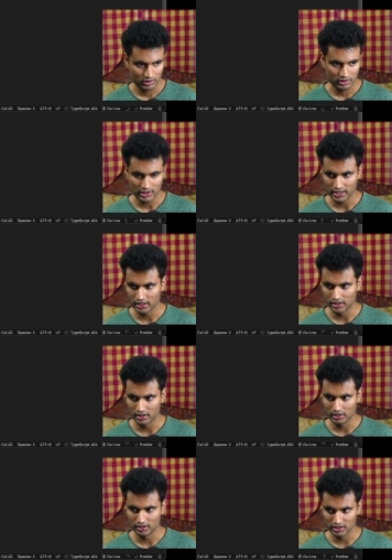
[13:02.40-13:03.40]

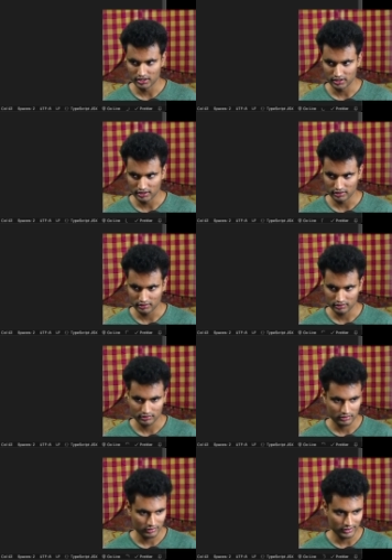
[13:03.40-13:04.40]
and then
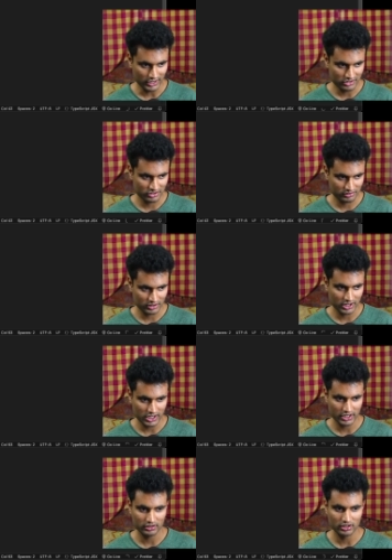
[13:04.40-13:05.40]
let's
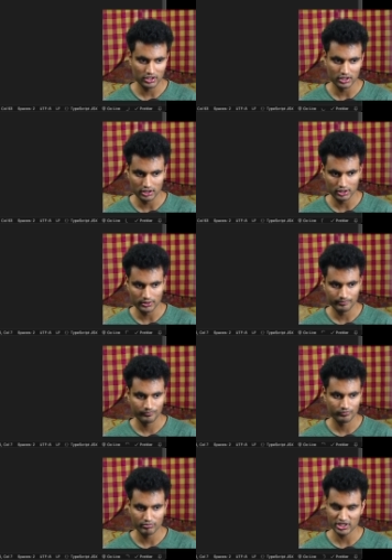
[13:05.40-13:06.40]
create the
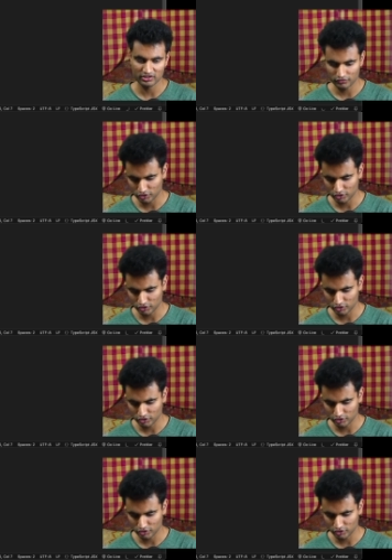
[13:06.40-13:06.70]
button for